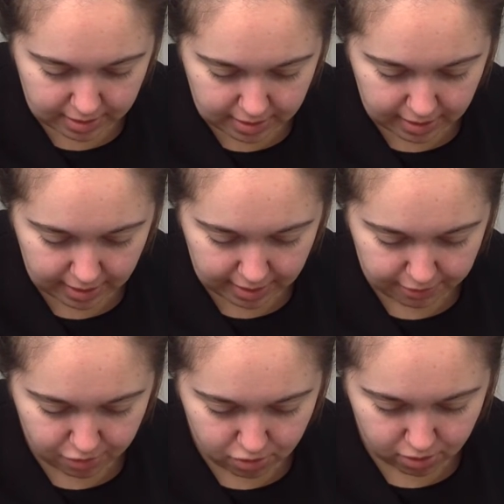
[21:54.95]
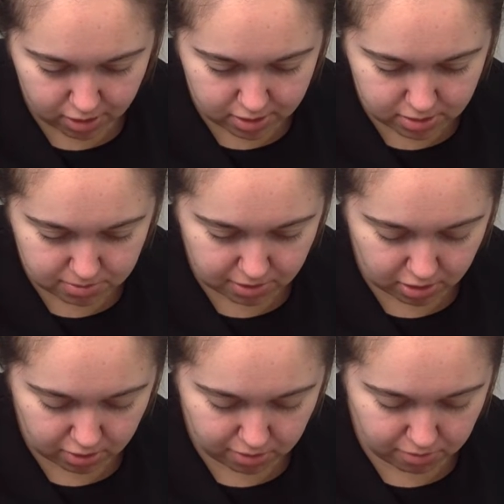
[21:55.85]
And of course, we'll
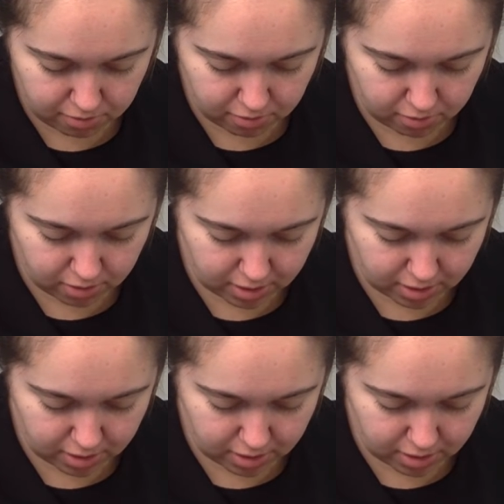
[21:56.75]
go through